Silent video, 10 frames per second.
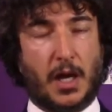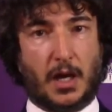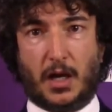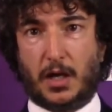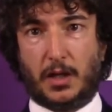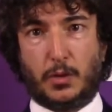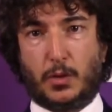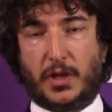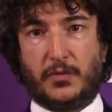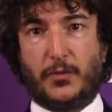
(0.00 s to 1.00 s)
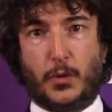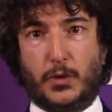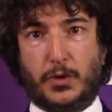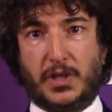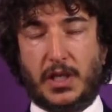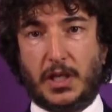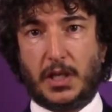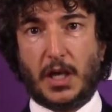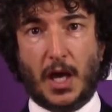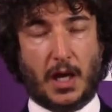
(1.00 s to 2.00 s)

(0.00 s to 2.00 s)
looking for your key